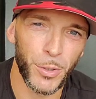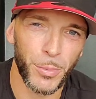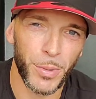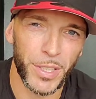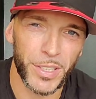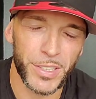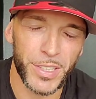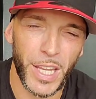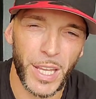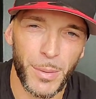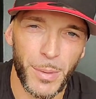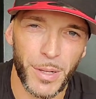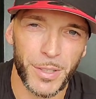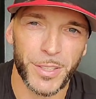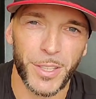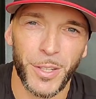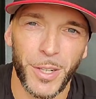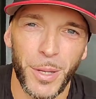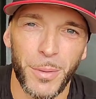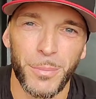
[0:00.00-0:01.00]
nobody's name
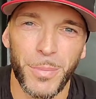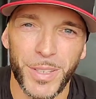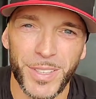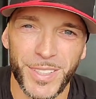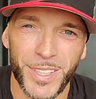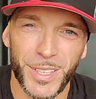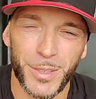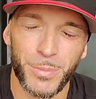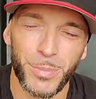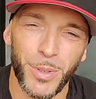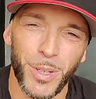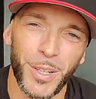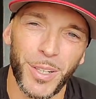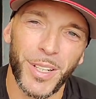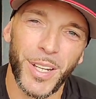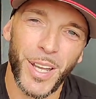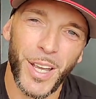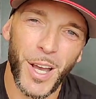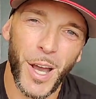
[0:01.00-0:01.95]
out there, their business. But